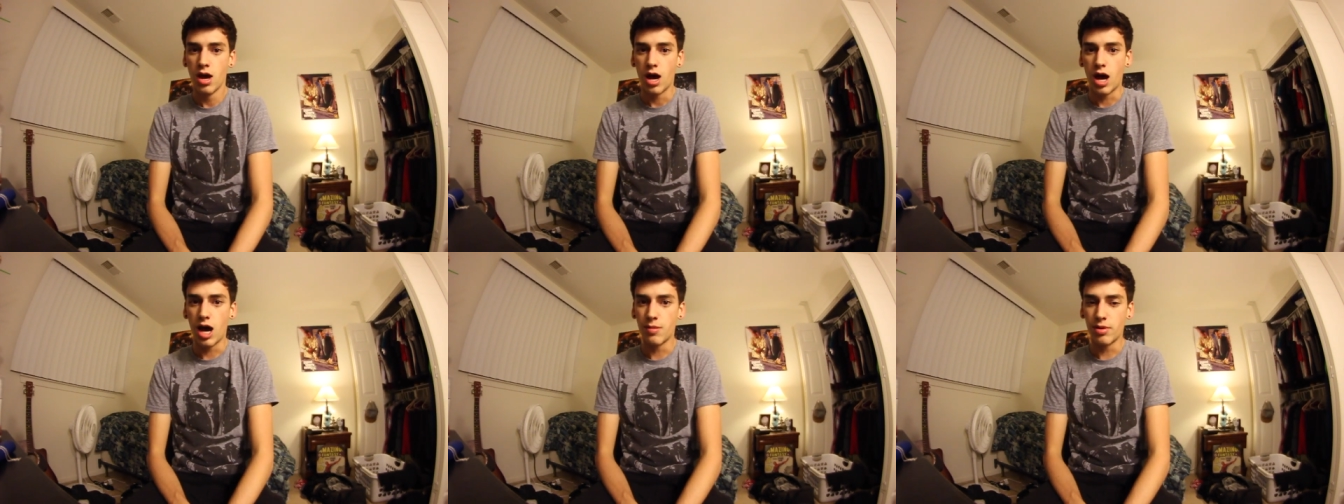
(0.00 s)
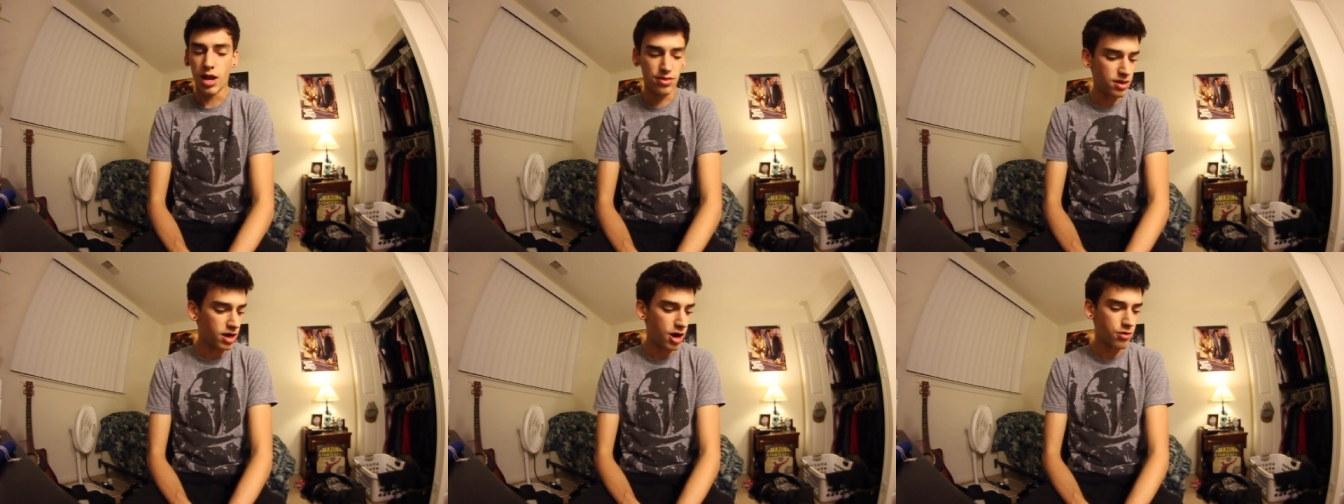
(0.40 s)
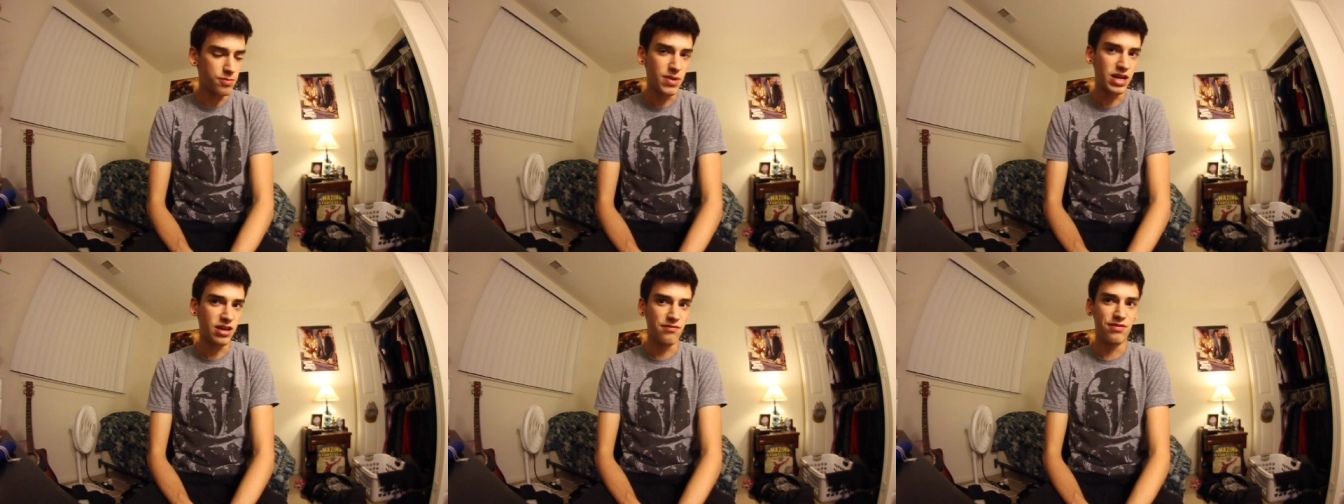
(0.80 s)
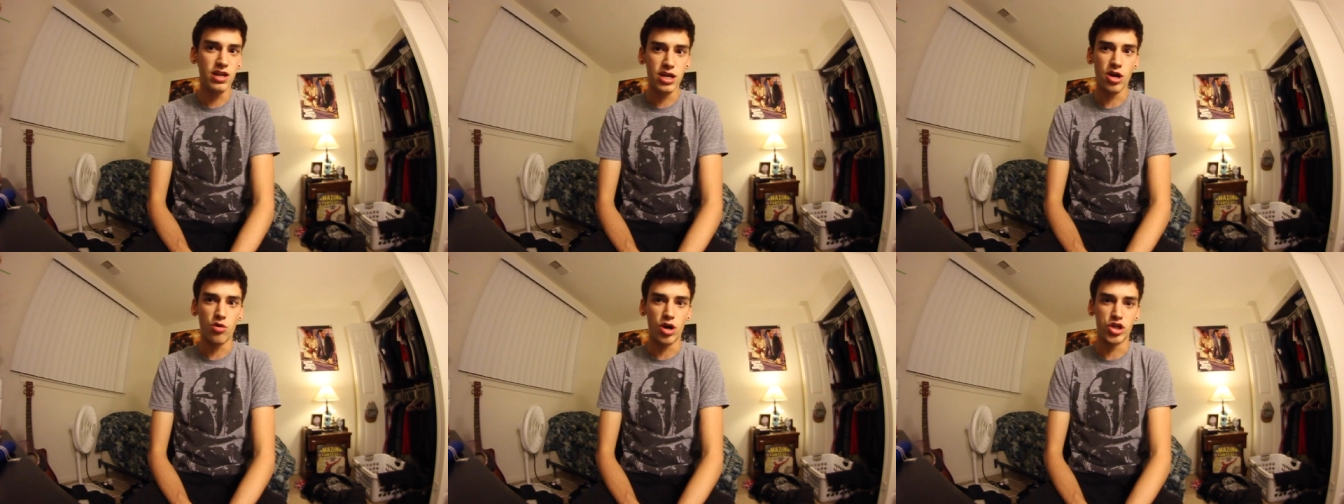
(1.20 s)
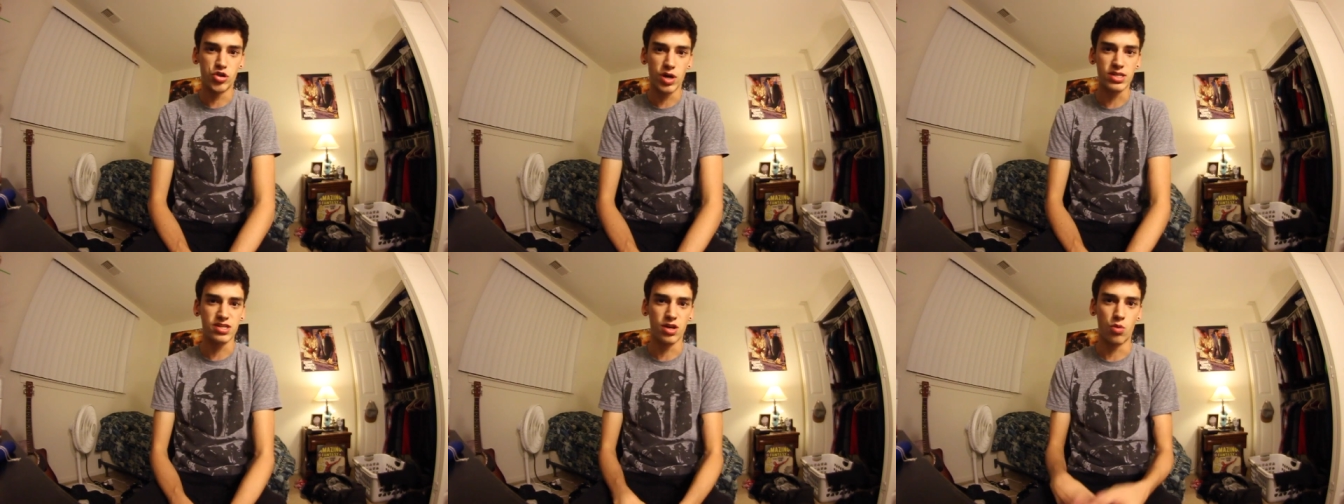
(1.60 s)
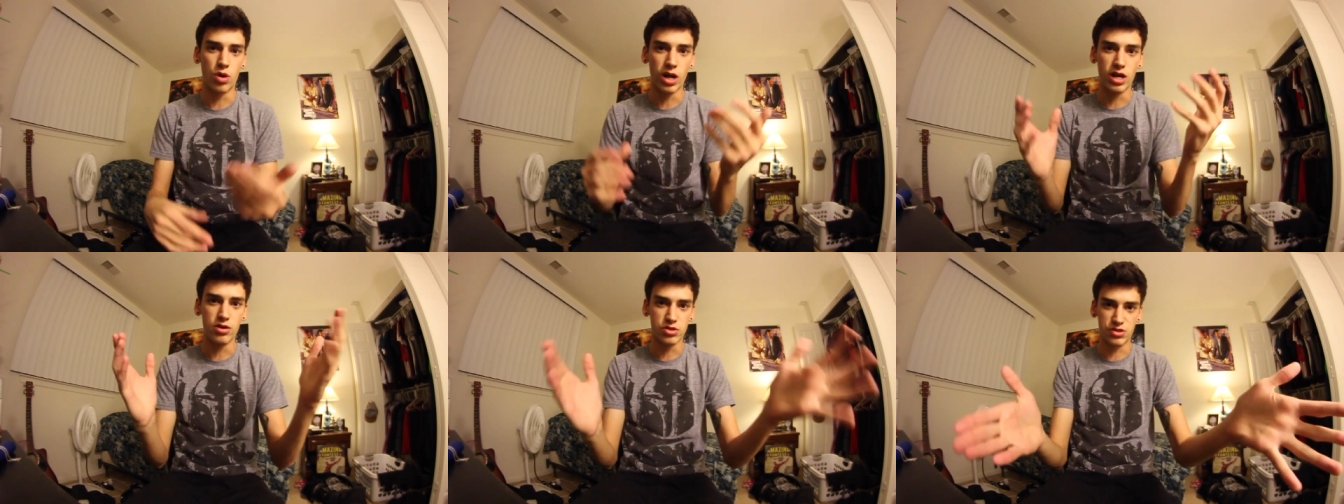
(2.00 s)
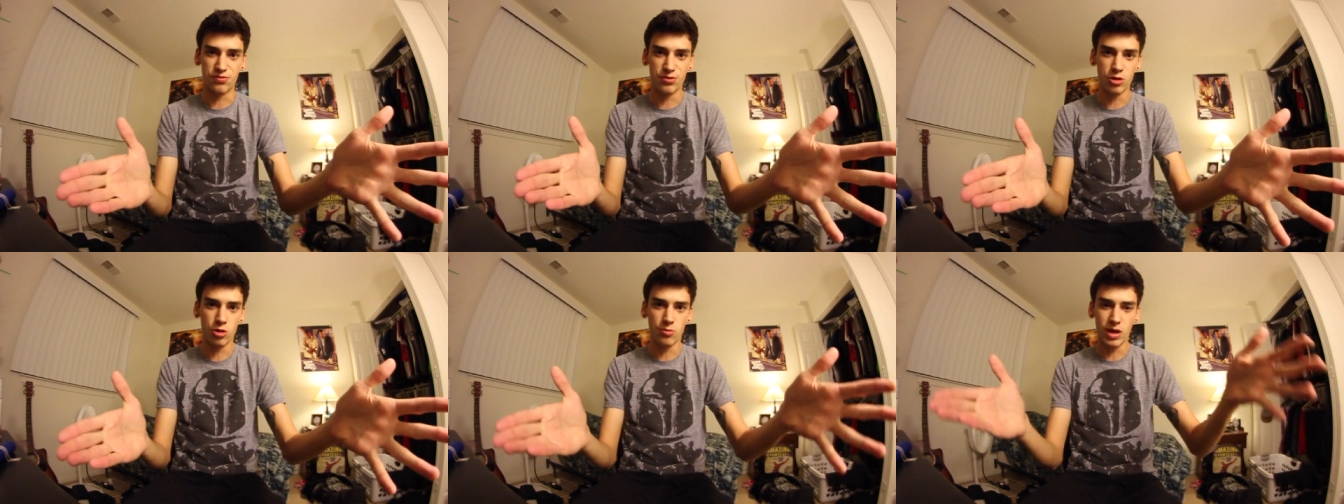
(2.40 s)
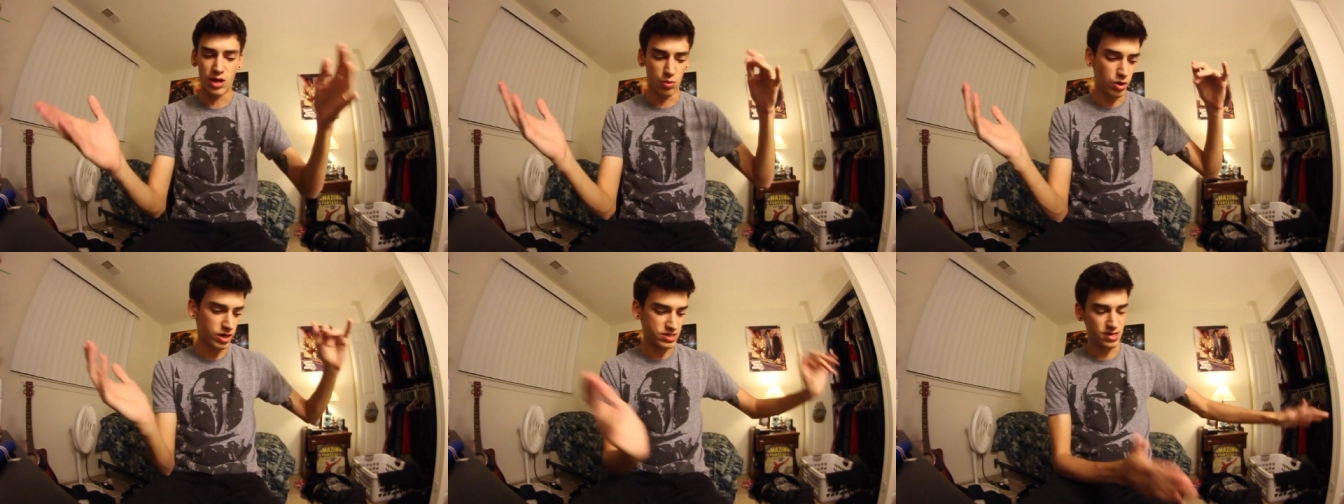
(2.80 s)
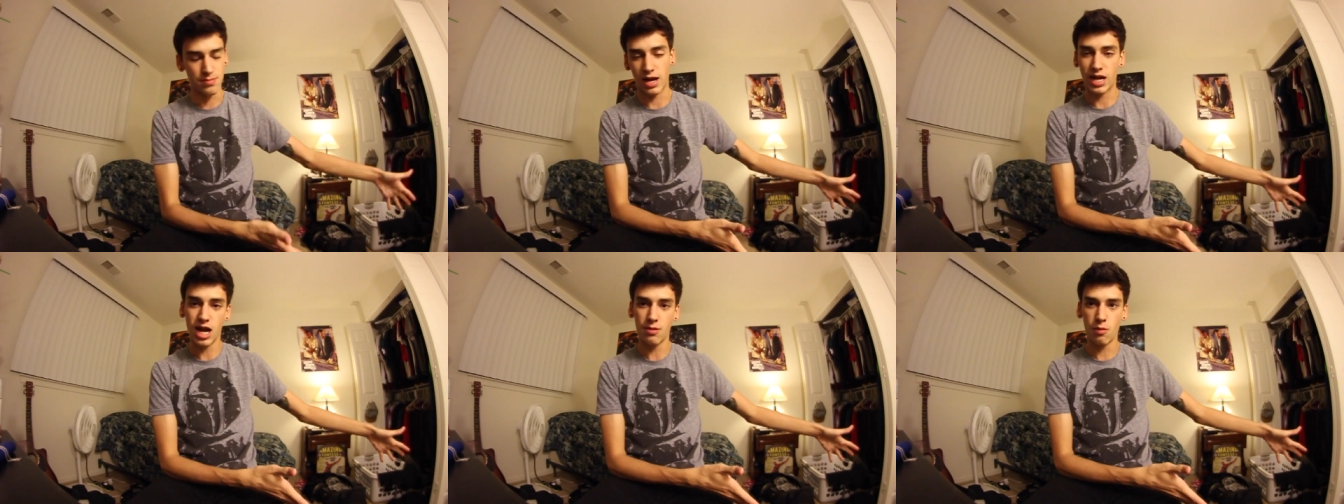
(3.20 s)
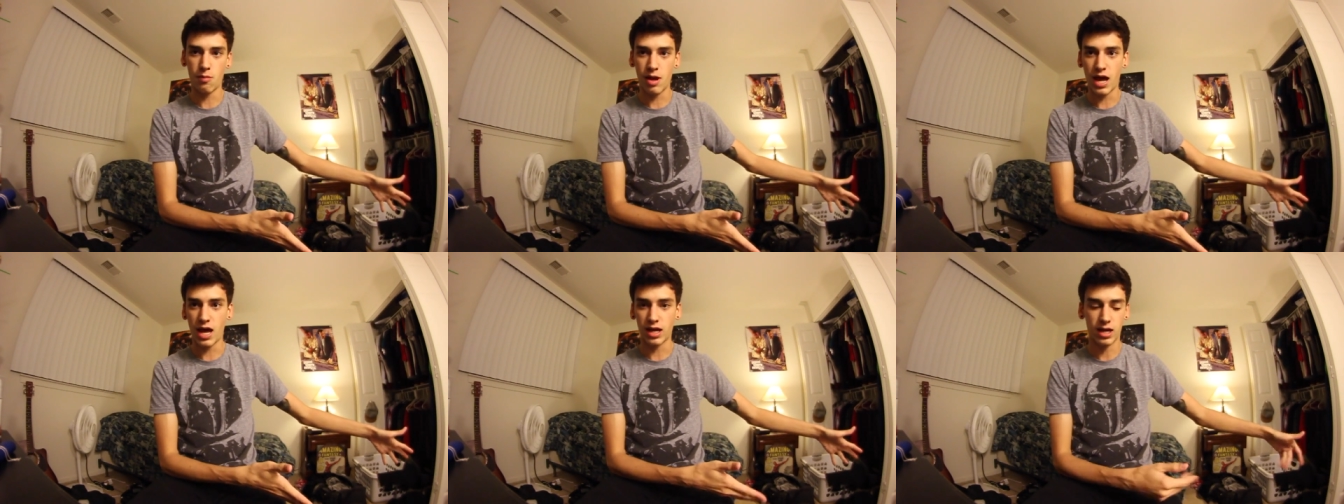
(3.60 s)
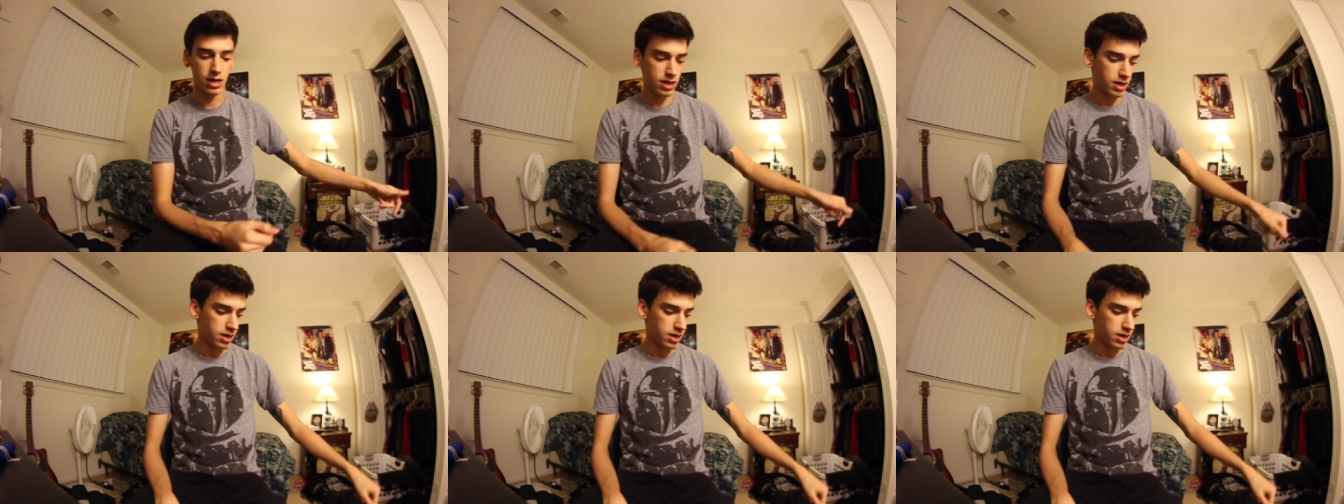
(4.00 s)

But I thought I would make a video addressing what I use to film and what is in my camera bag.